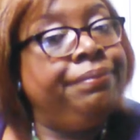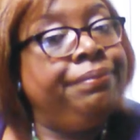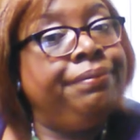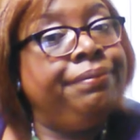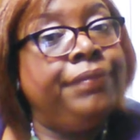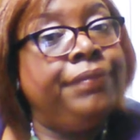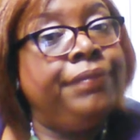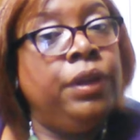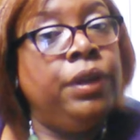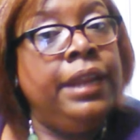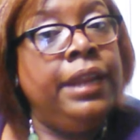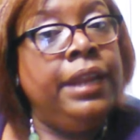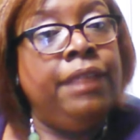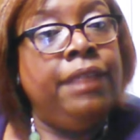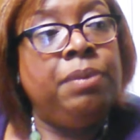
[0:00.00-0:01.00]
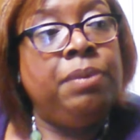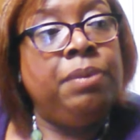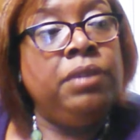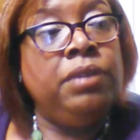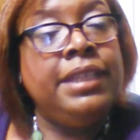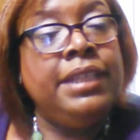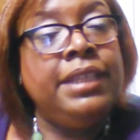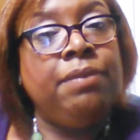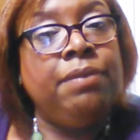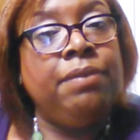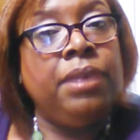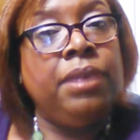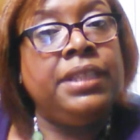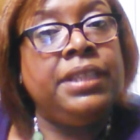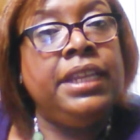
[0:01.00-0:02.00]
And if the police haven't brought us any
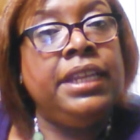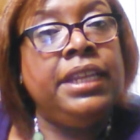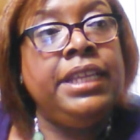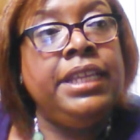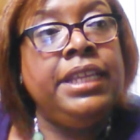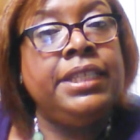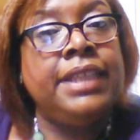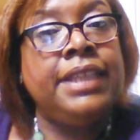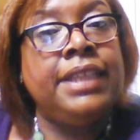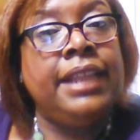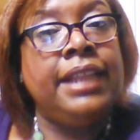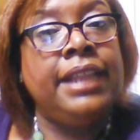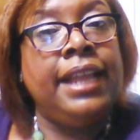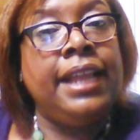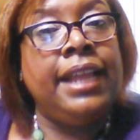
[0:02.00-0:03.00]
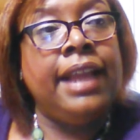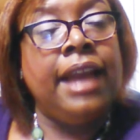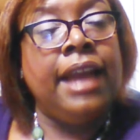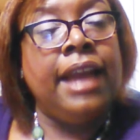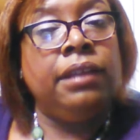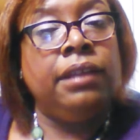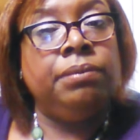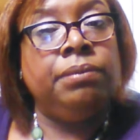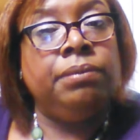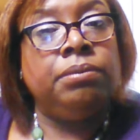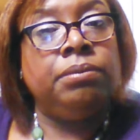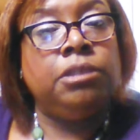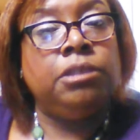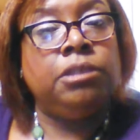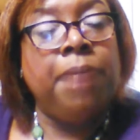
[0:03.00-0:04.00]
leads to say that they got a
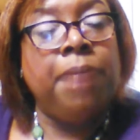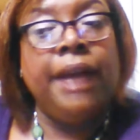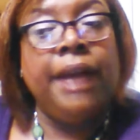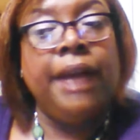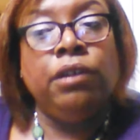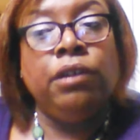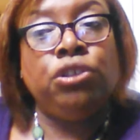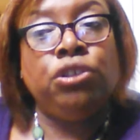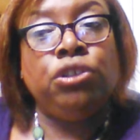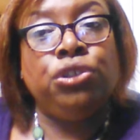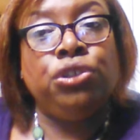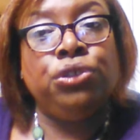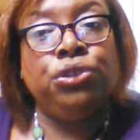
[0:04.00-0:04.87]
spotting on the children,